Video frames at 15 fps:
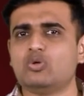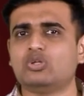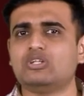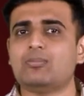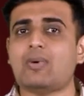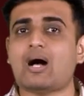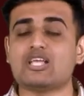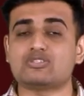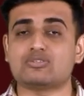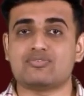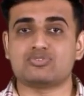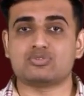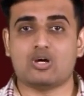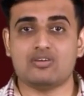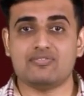know the mass
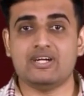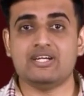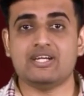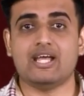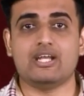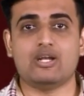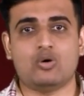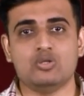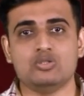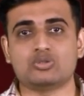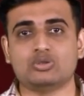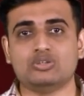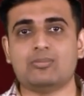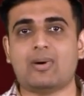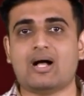of solvent and
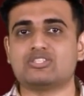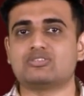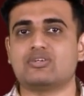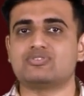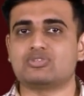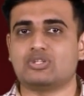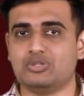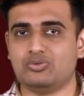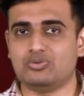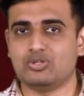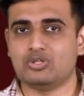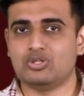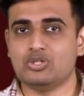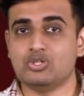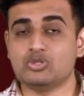also the mass of solute.
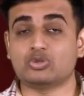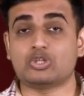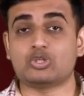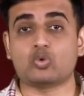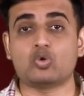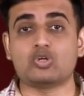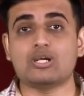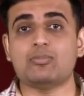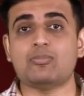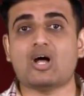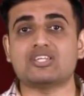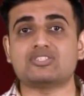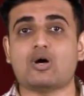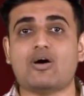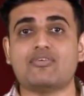So the total
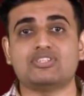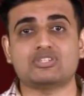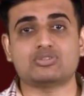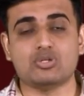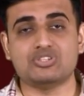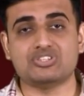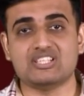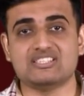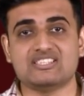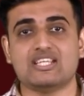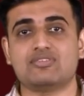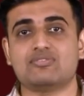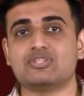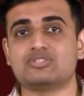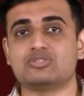mass of the solution is
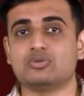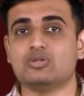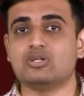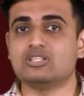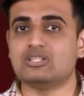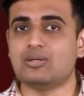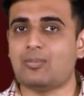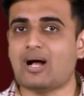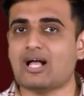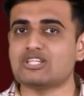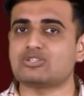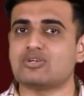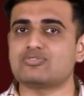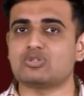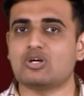equals to the
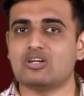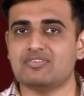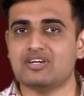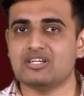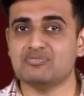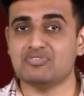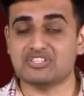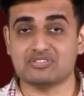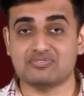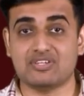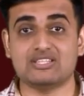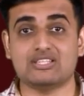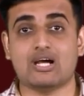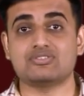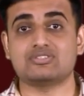mass of solvent, which is
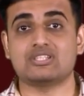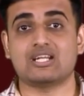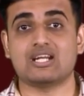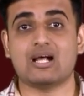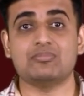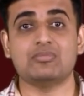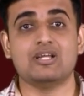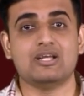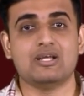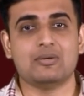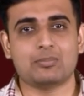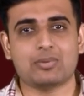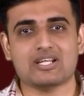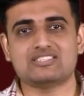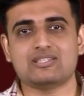1000 gram,
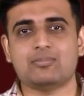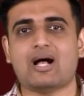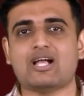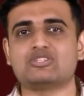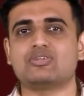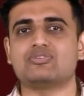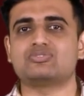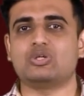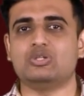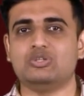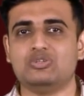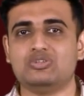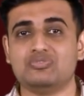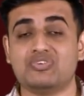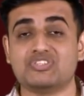plus the mass of
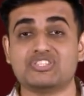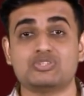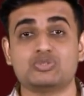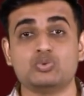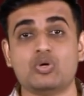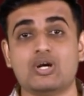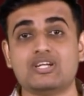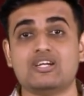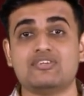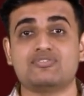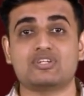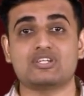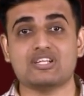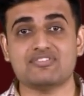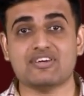solute, which is
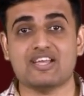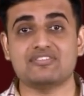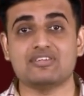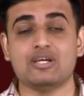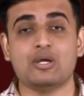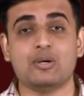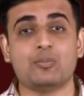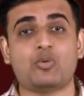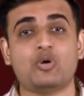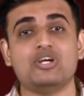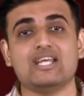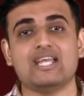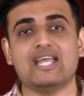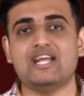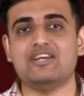
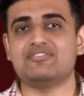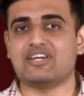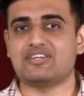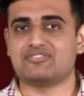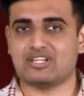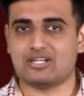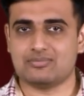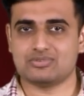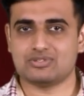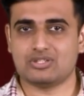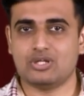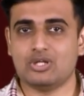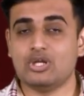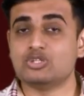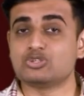245.85 grams.
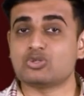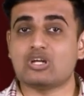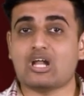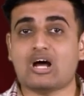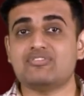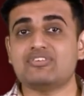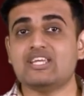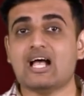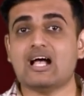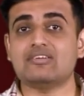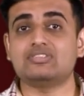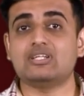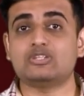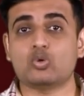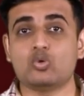So now we
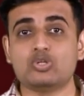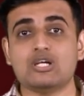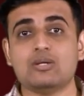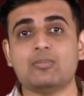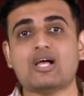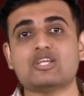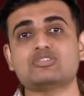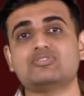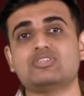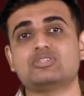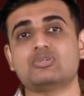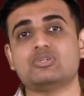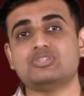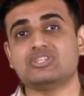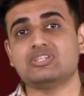have the total mass of the
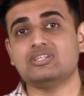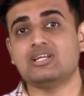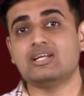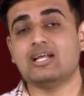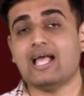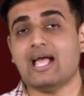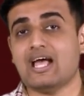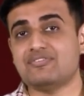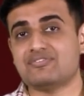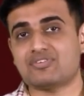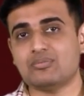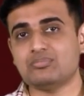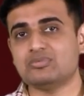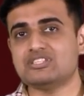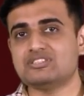solution, and
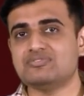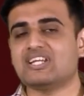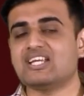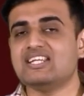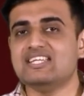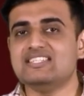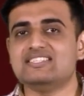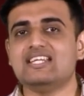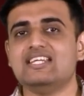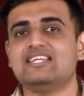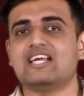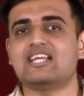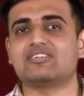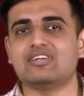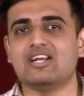from this we can easily
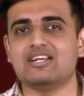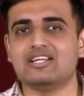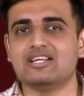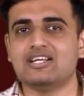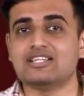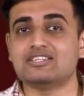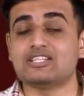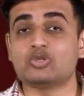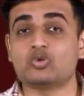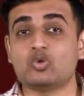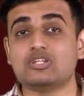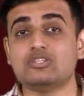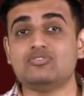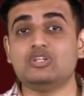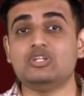calculate the
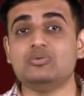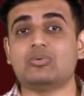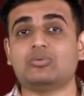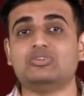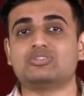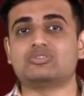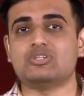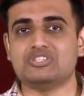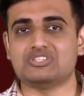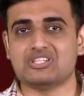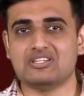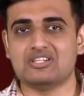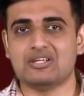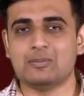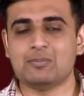total volume of the
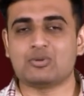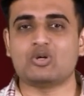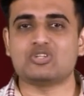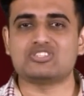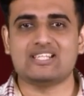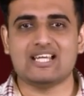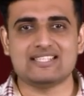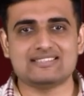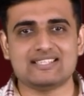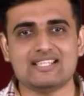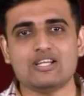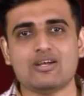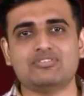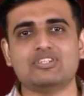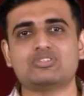solution, because
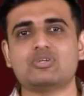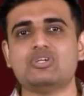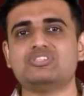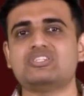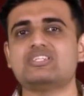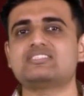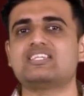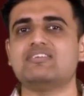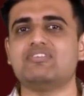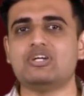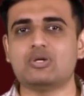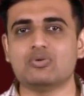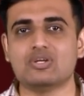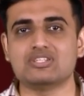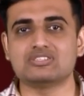density of the solution is
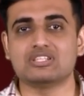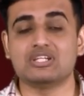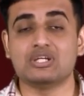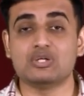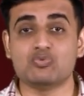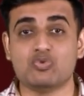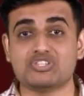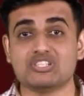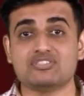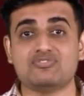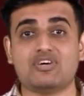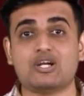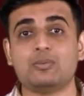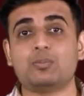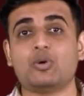given to us, which is
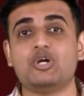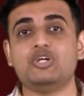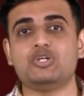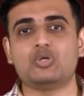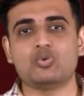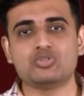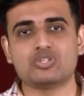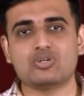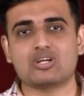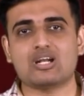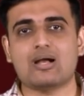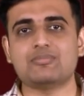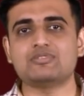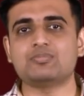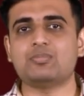1.20
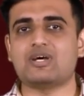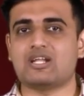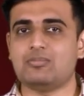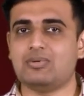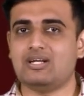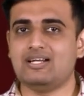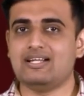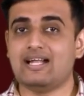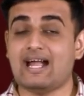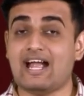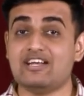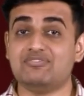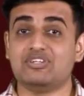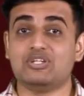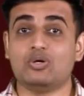grams per ml.
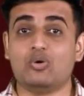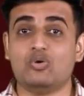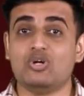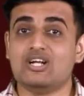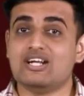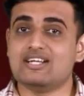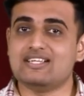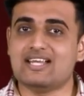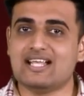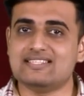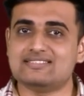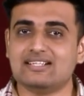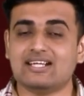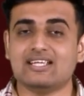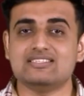And we know
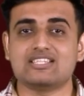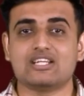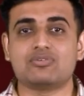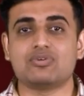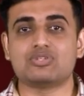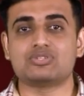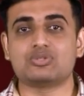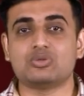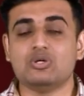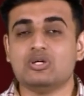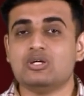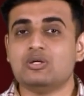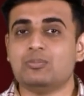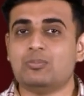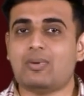density is equals to
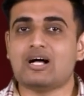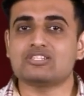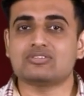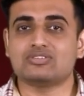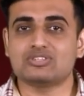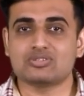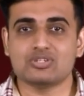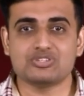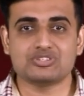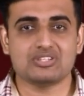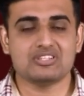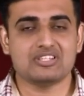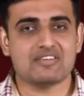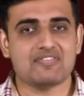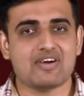mass of the
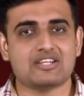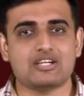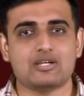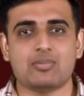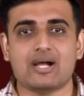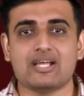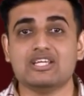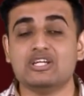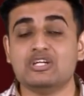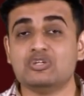solution divided by